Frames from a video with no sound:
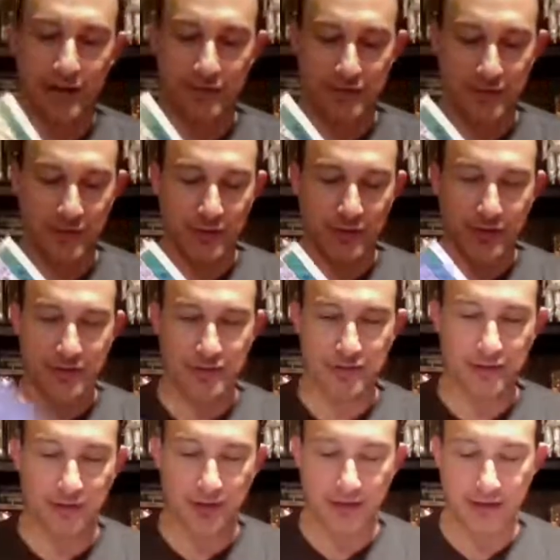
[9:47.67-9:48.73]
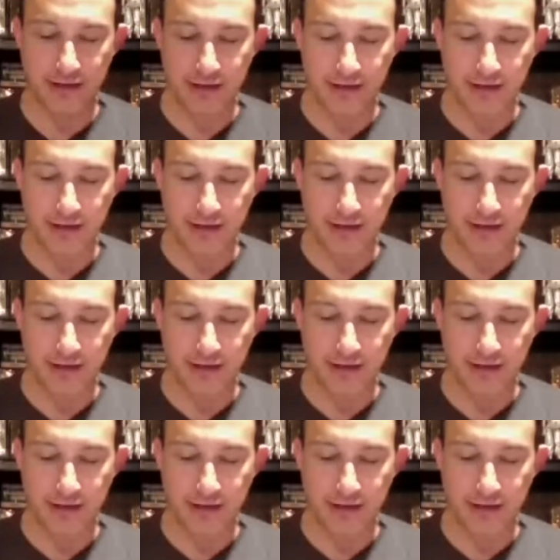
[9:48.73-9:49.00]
I know some of you guys do that.